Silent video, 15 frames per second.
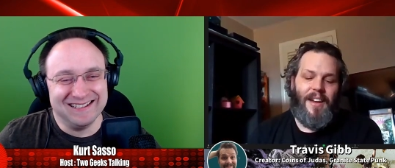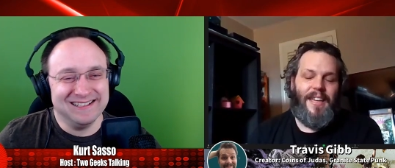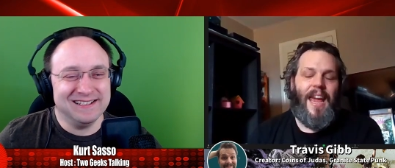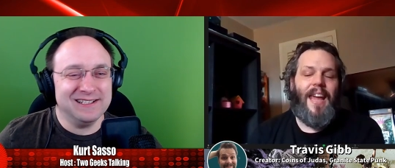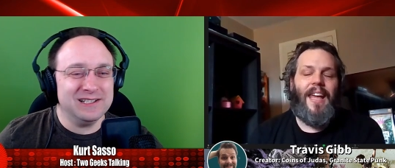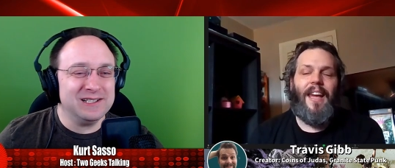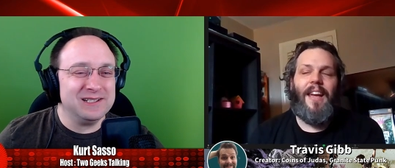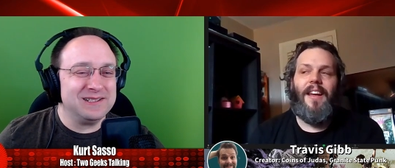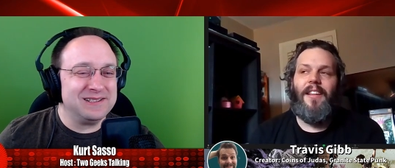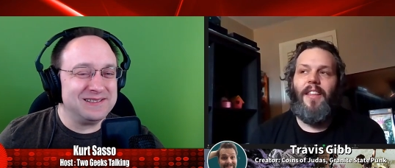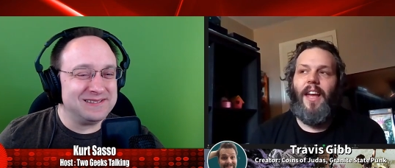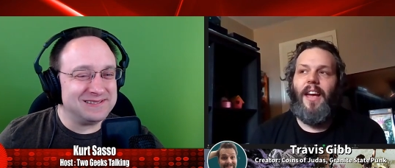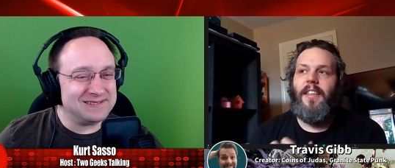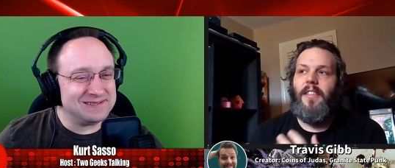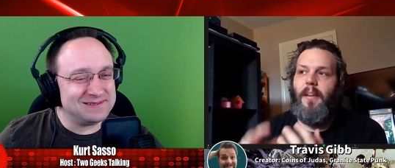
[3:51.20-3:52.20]
Speaker 1: Taking
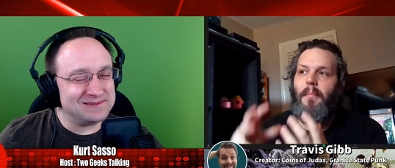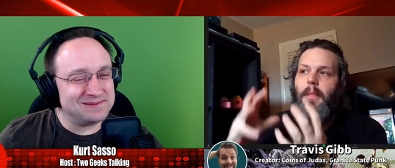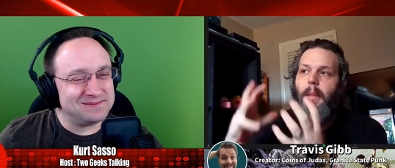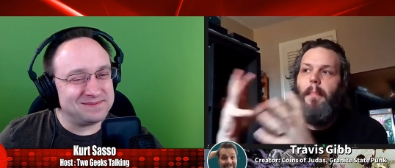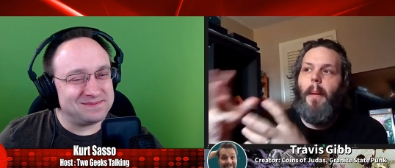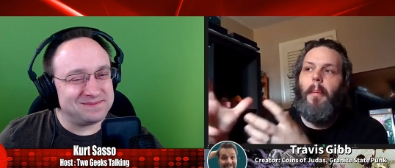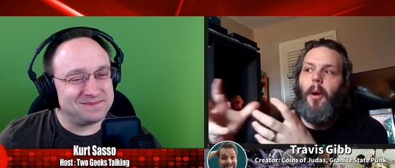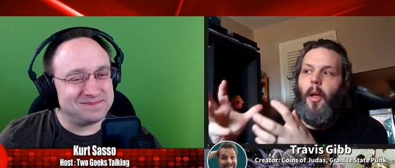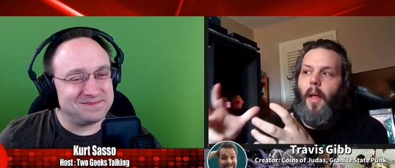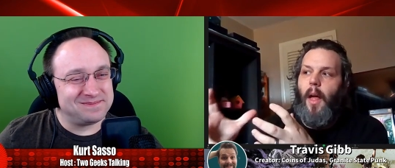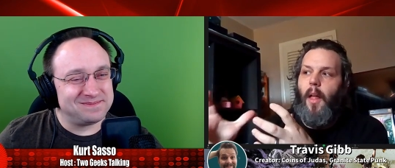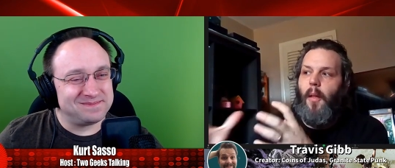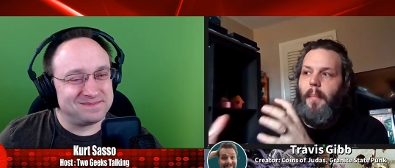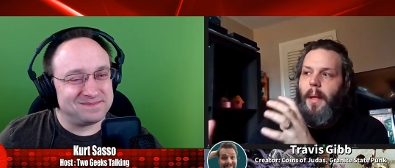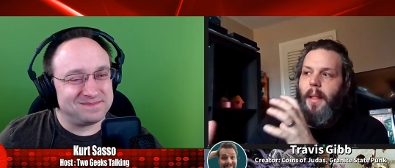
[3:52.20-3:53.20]
like some of the biblical
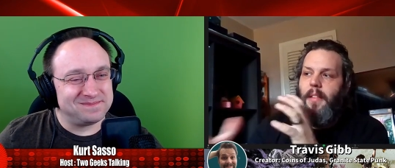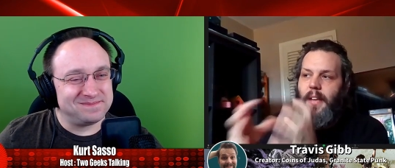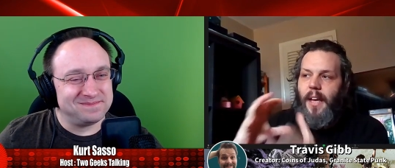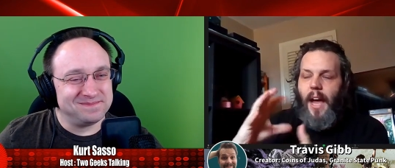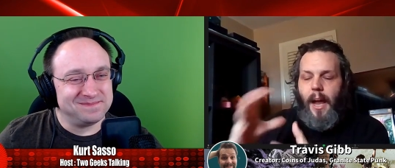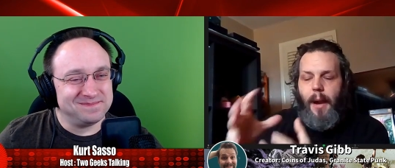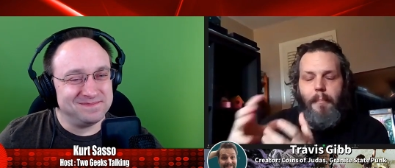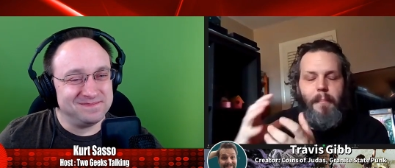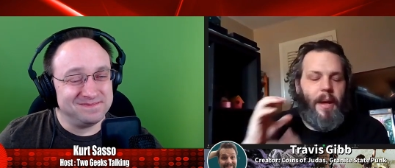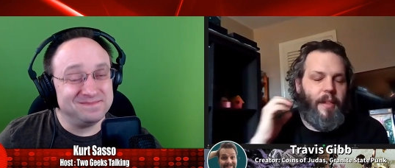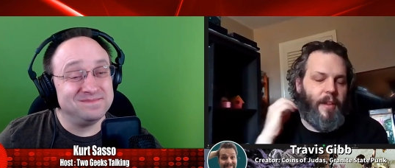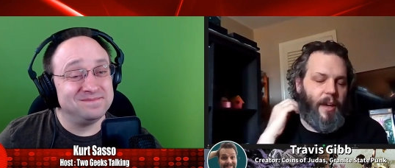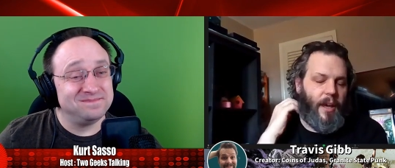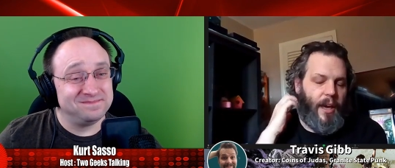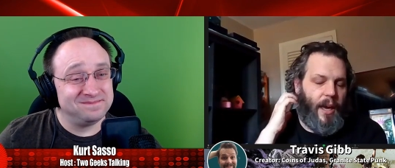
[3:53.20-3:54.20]
elements and kind of
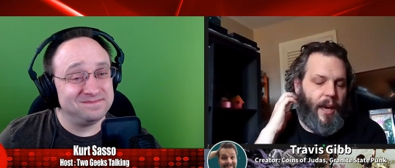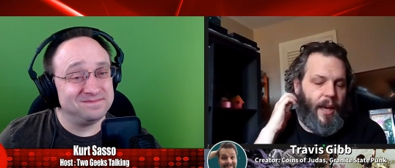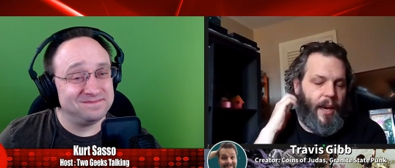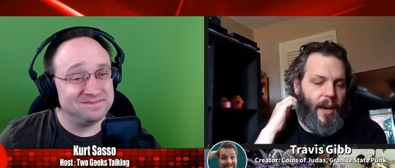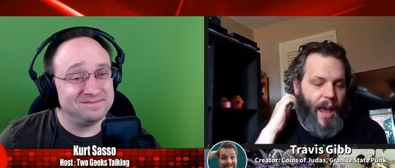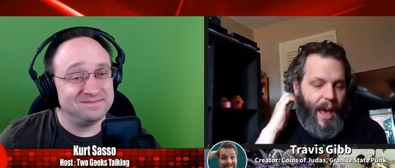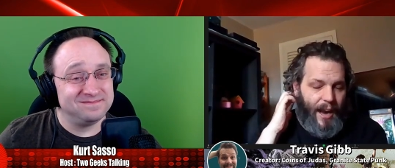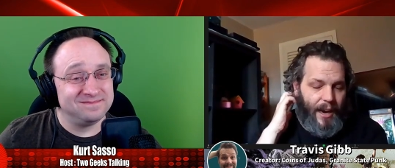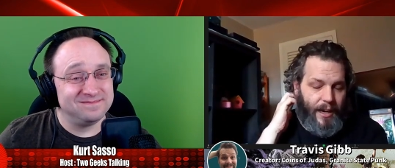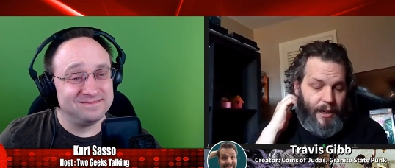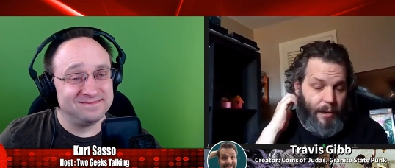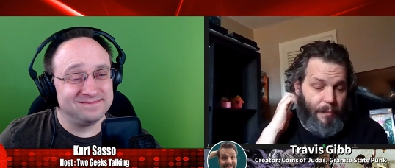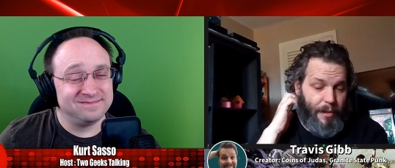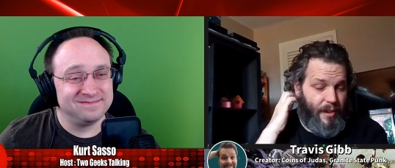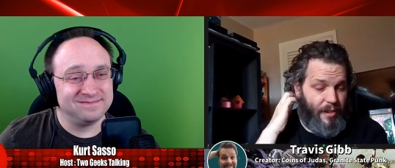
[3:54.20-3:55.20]
mixing it in and adding
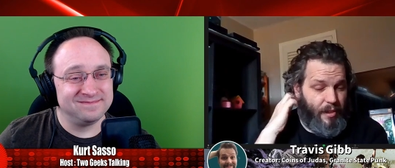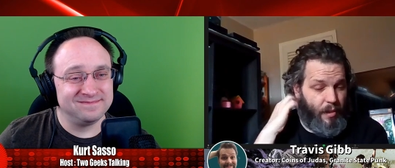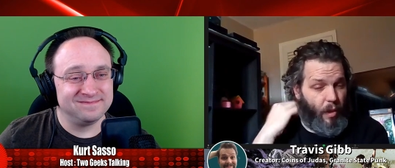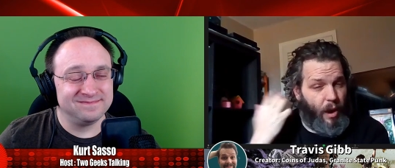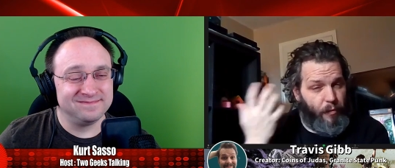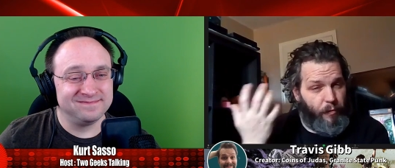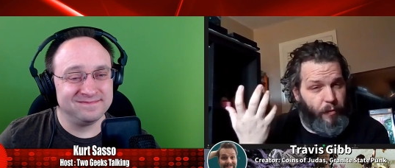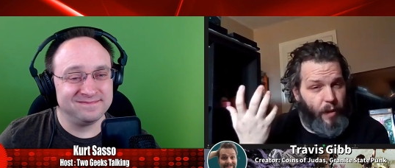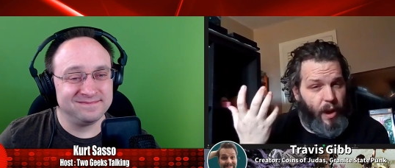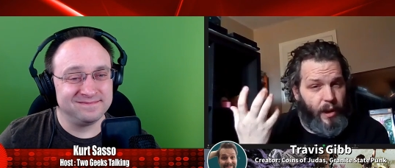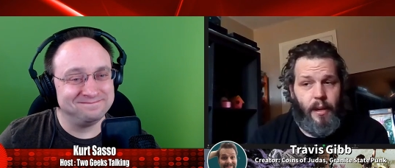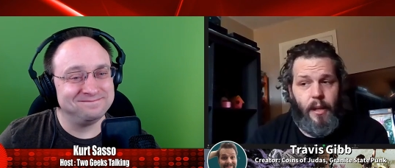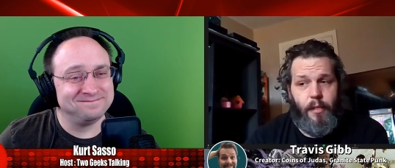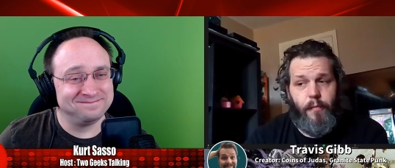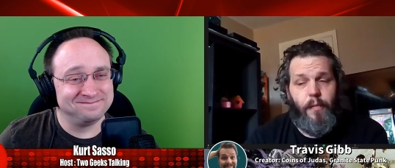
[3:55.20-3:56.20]
demons, it's a lot of fun.
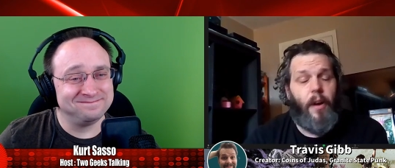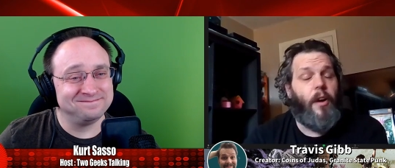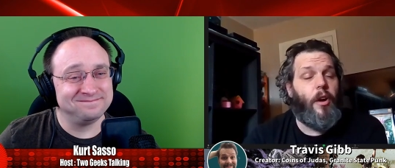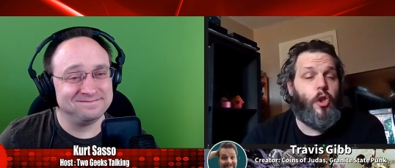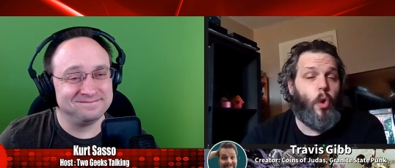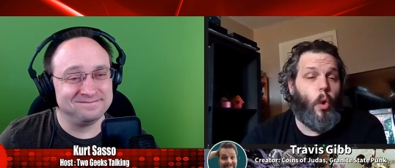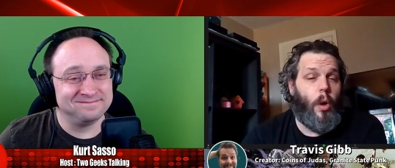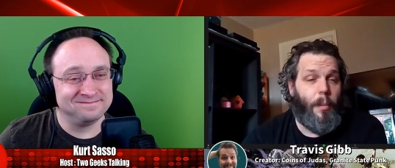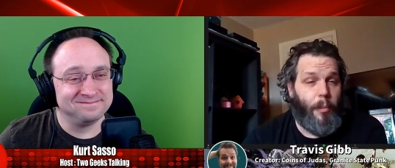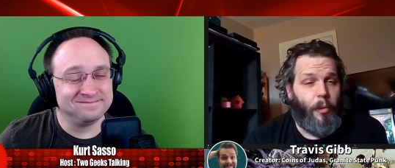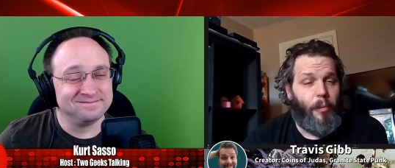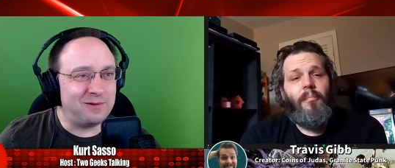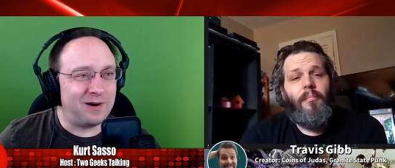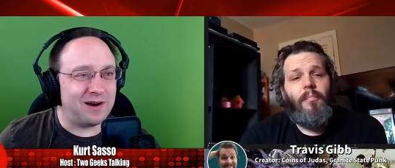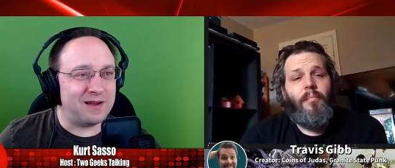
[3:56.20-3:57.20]
It's very enjoyable.
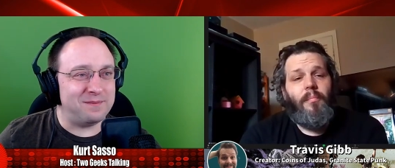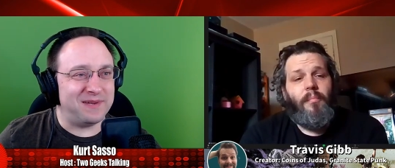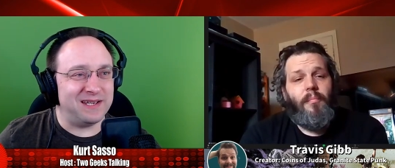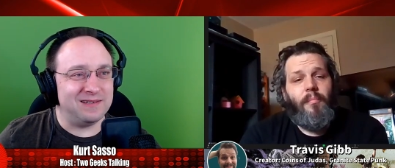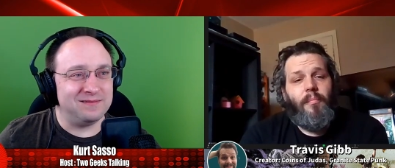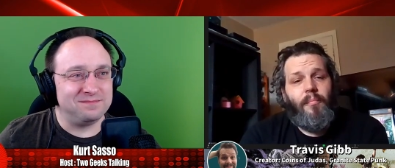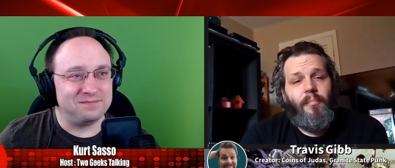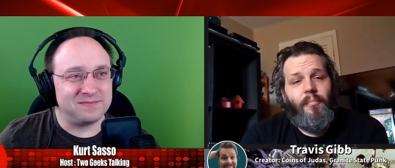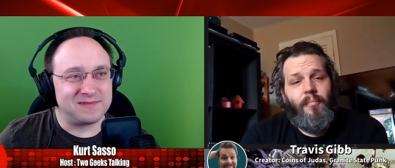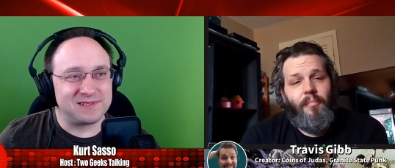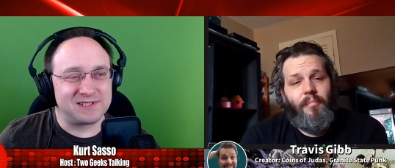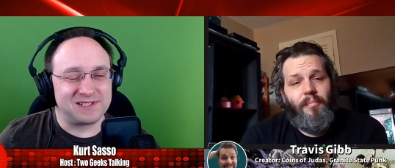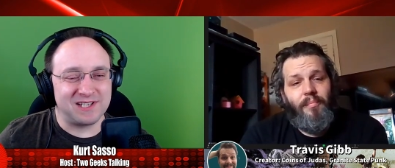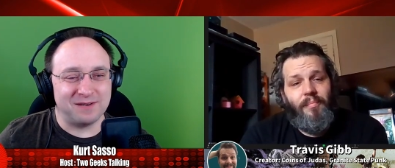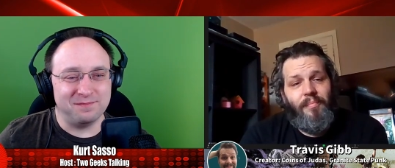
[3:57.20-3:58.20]
Speaker 2: Well, I mean,
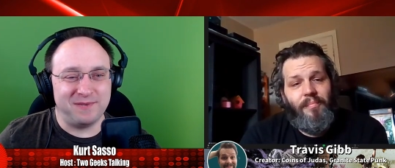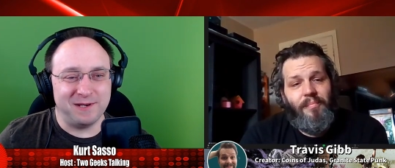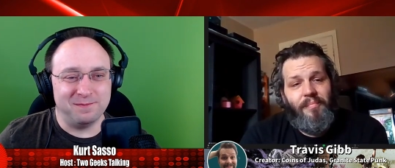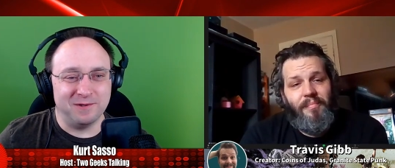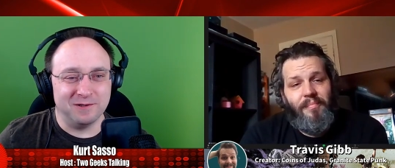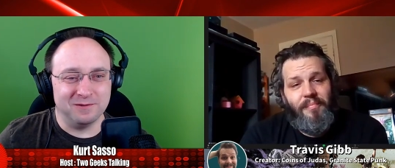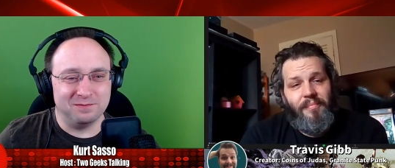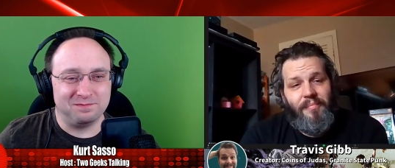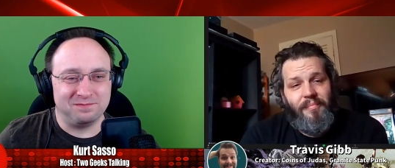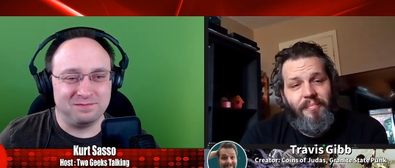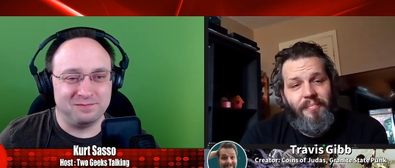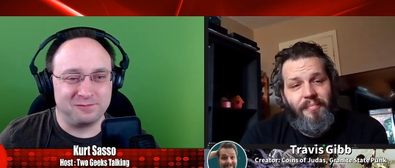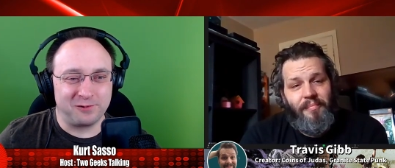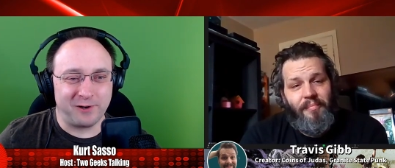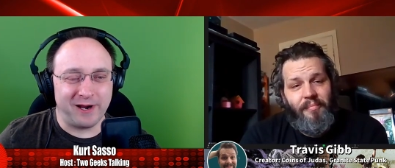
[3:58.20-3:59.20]
some people
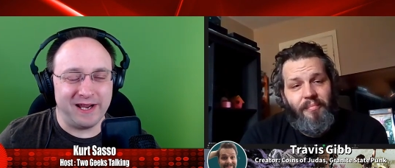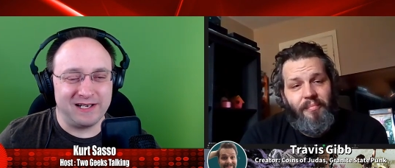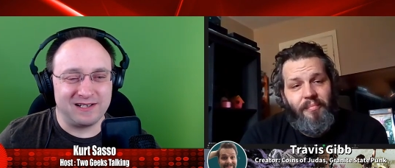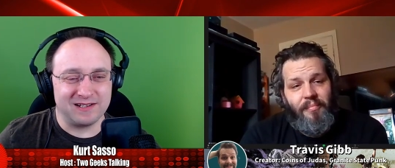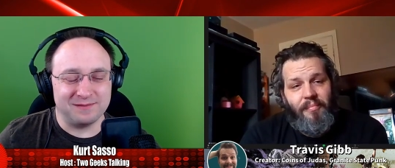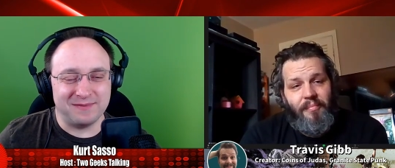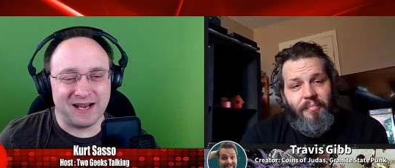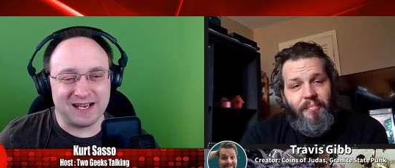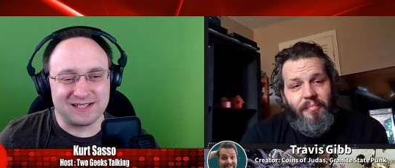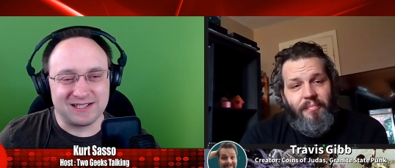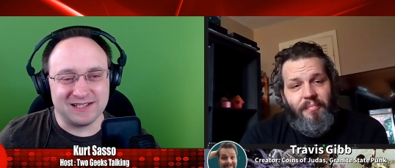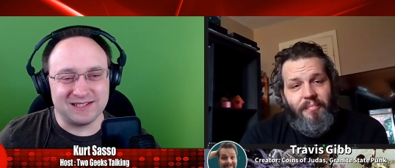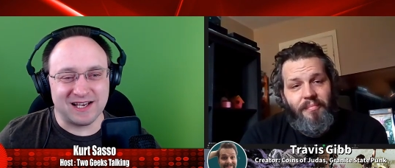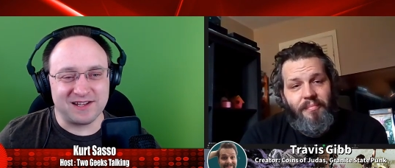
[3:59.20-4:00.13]
pray to the masses,